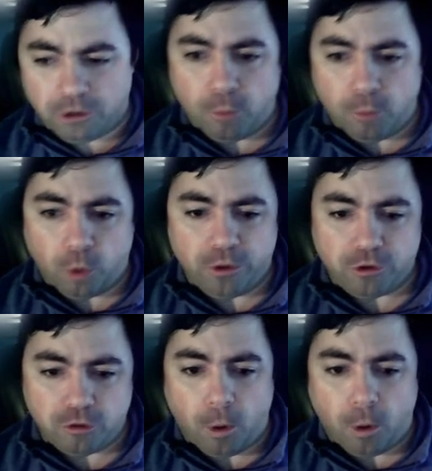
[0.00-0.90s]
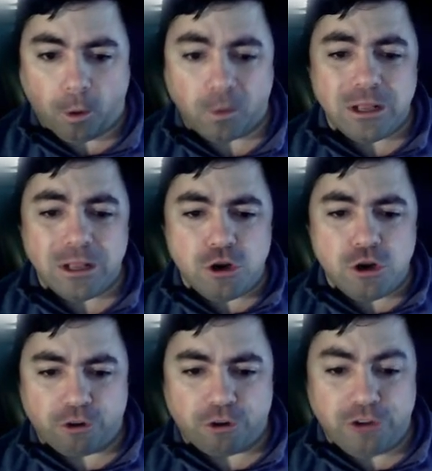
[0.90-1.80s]
some more of this tomorrow. New
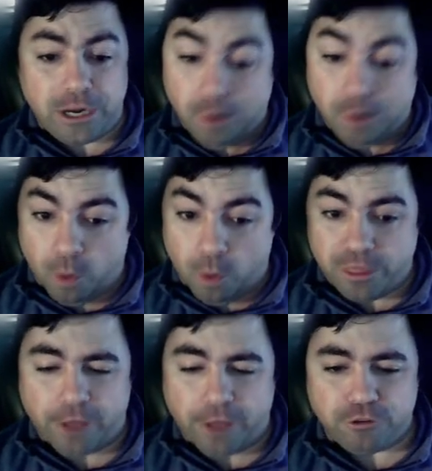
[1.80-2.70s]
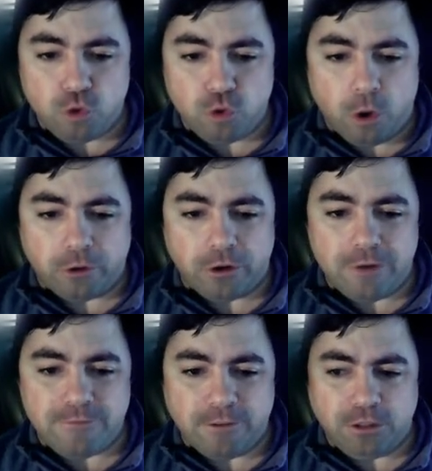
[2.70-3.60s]
York State,
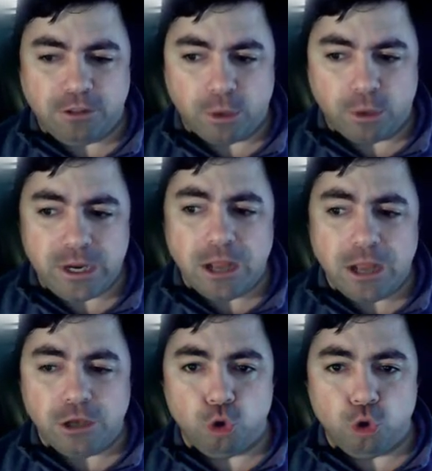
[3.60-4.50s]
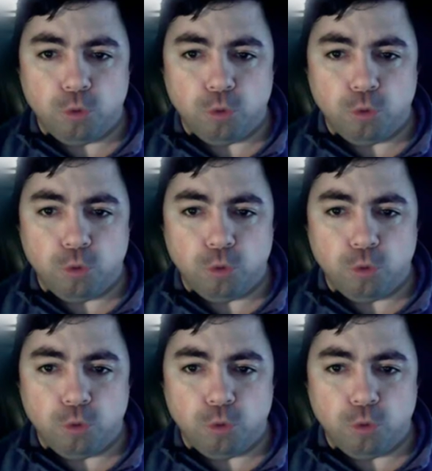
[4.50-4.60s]
1,253 new